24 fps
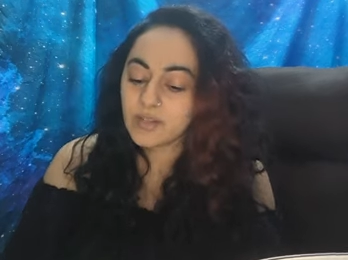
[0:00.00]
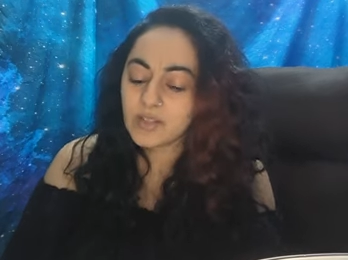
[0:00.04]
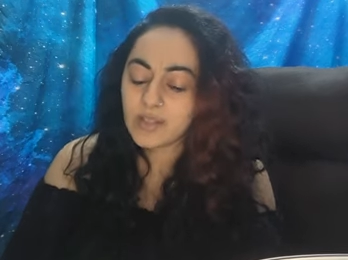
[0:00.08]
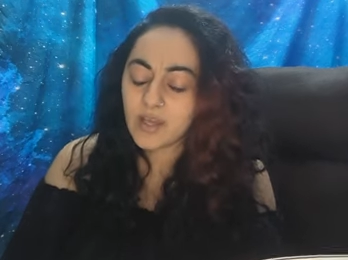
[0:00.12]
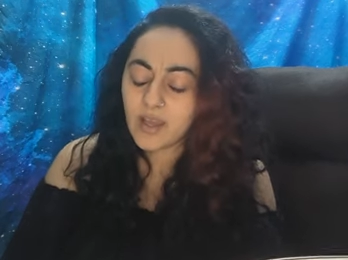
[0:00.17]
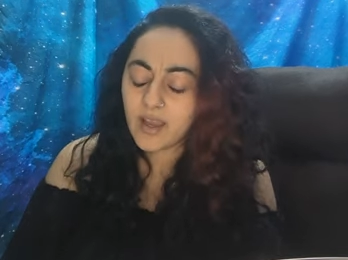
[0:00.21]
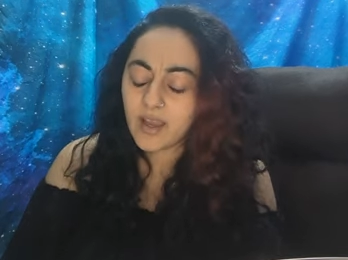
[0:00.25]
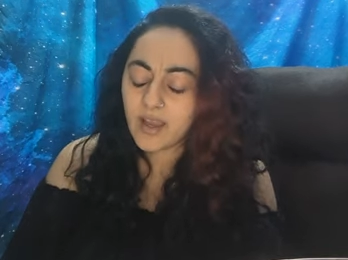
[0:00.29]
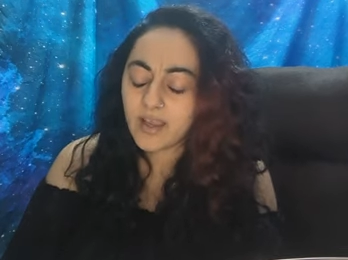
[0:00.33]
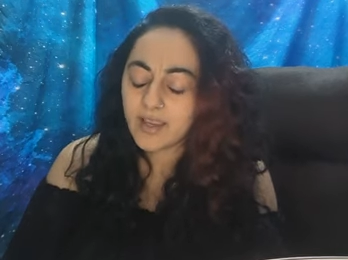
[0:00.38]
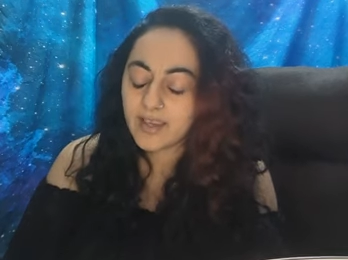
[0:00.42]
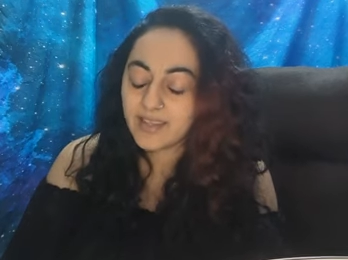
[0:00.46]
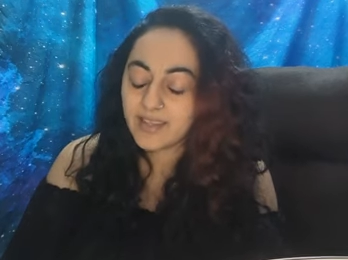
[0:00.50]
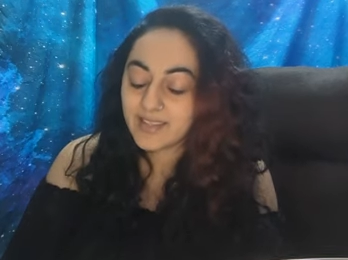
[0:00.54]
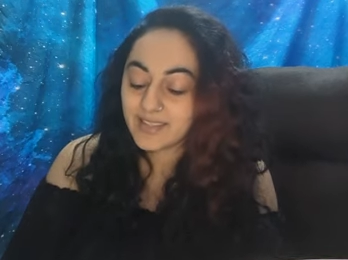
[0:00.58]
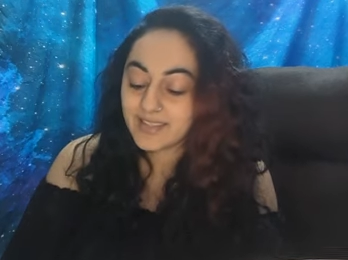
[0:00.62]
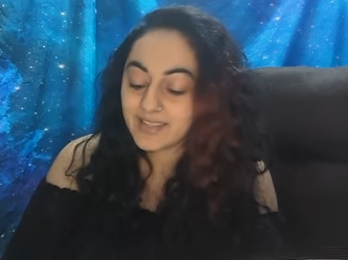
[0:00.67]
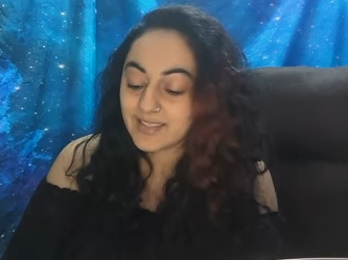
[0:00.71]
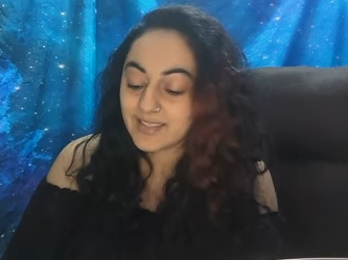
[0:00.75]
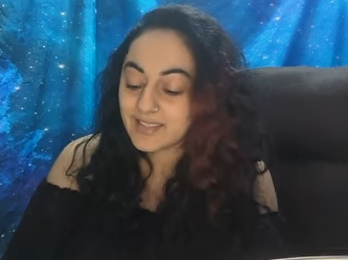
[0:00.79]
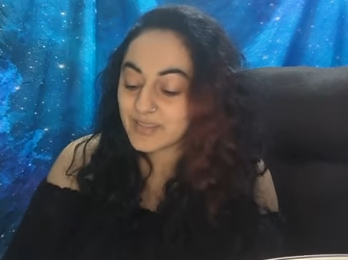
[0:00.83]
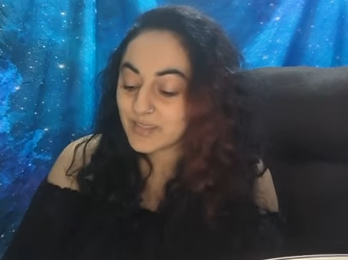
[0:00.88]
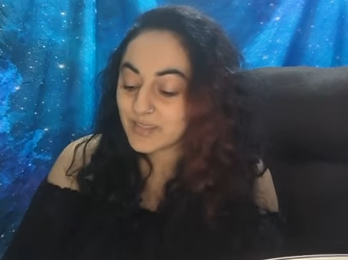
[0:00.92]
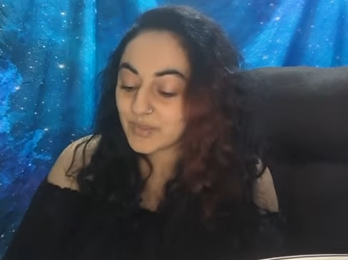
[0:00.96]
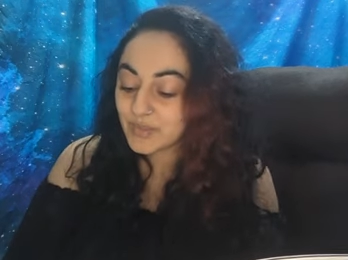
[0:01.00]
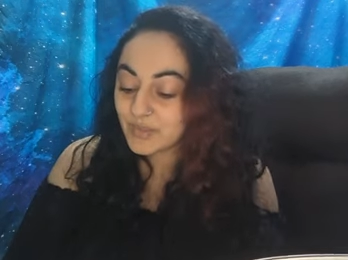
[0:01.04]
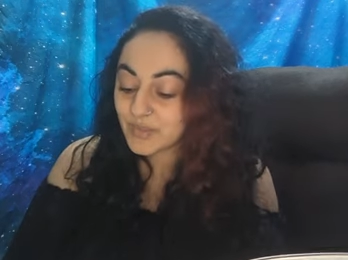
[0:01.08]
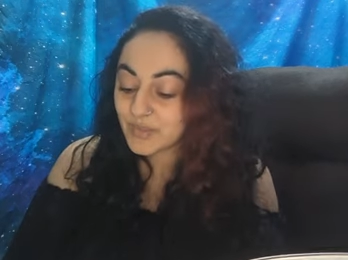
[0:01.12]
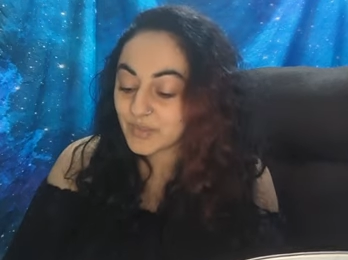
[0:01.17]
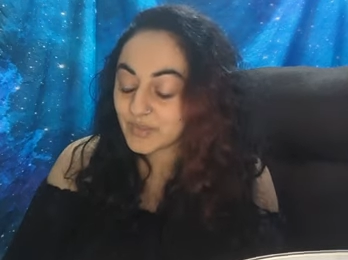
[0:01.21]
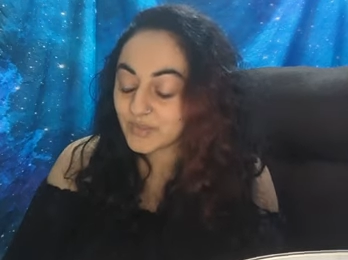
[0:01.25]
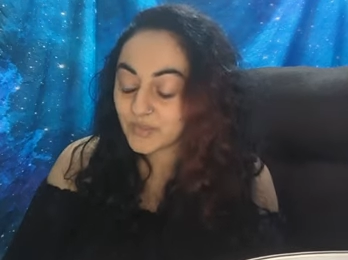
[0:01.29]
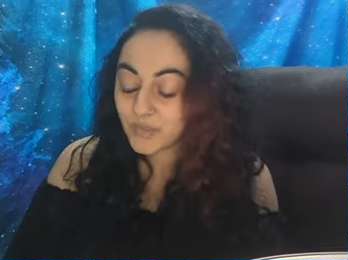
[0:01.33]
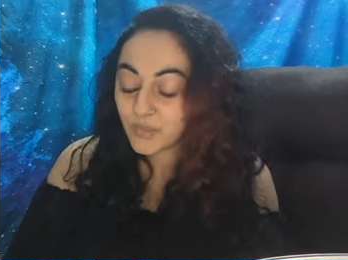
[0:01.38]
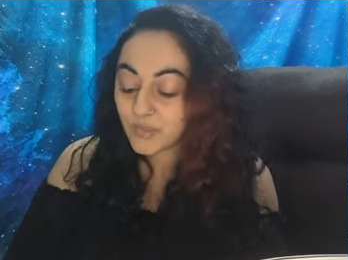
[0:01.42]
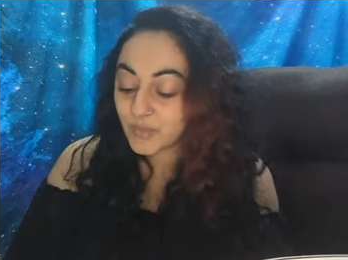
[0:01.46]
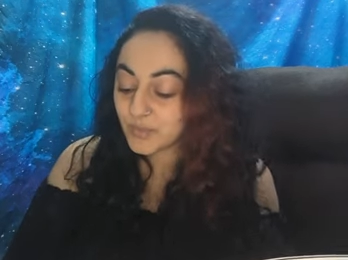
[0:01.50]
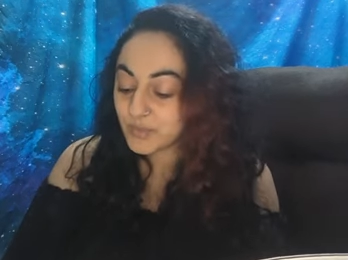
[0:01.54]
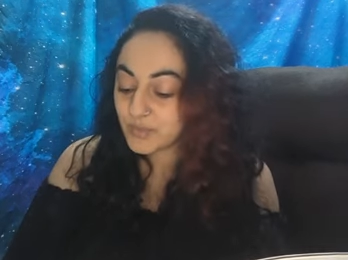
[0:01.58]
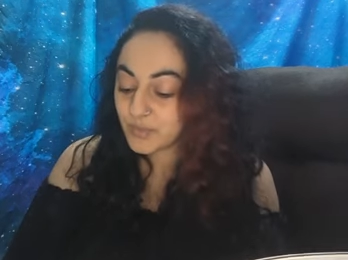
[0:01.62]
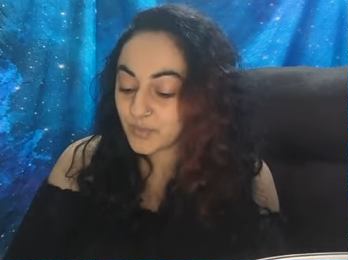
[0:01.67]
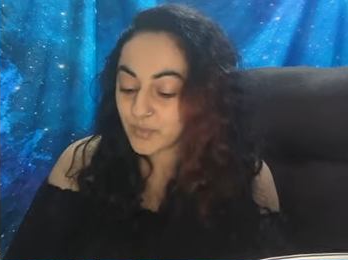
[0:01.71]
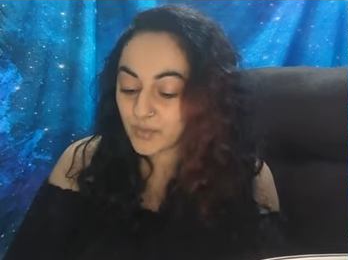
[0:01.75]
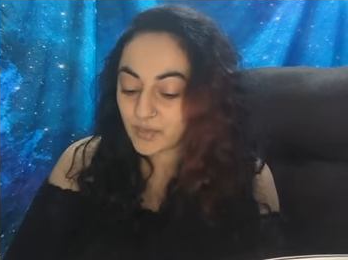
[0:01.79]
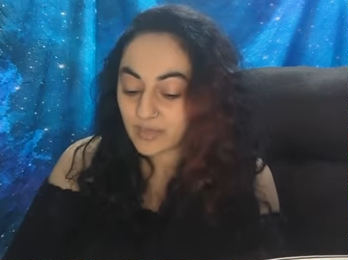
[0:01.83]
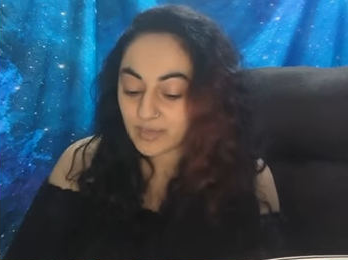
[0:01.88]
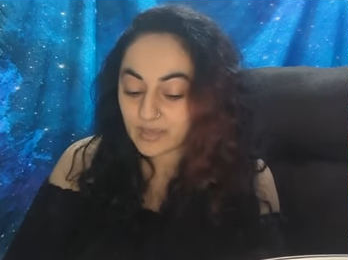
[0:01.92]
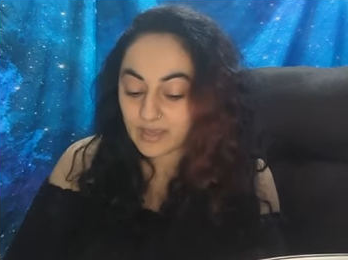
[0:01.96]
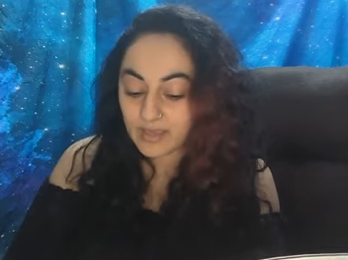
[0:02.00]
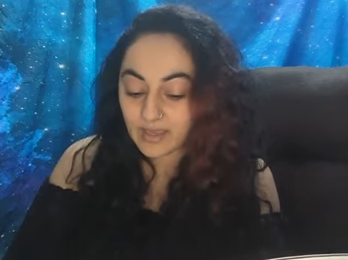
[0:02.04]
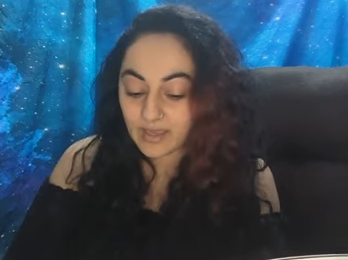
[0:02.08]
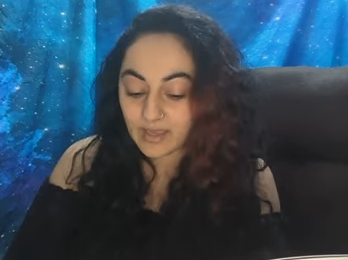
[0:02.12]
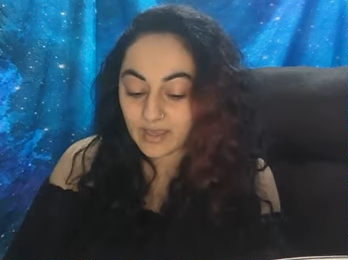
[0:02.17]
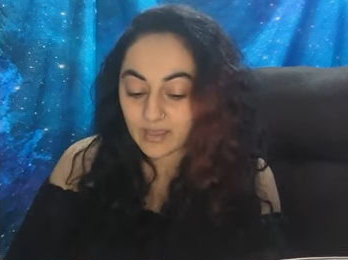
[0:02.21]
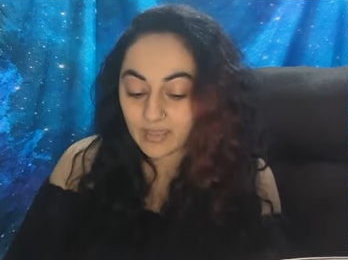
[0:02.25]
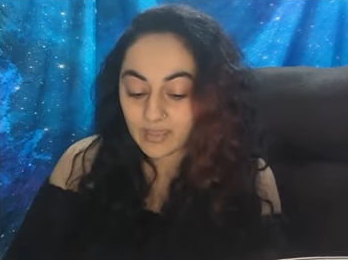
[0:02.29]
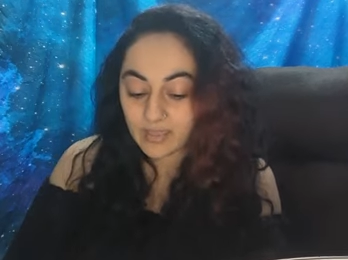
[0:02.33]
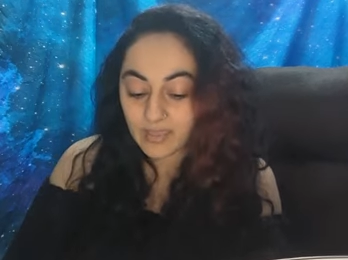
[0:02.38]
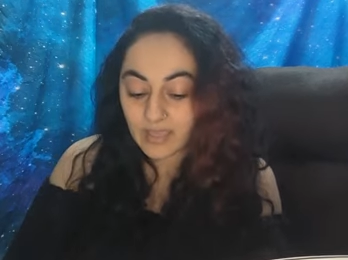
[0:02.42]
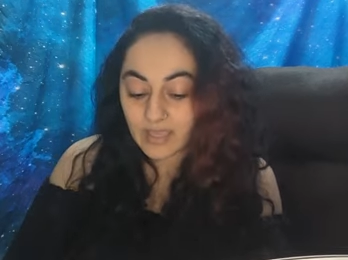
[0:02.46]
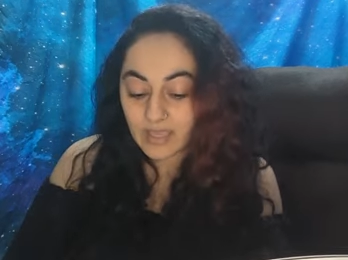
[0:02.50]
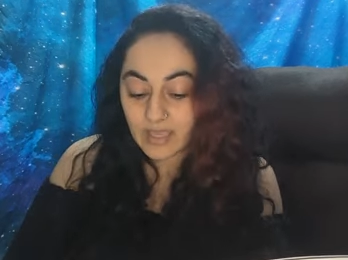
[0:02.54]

tired and a stillness falls upon the earth.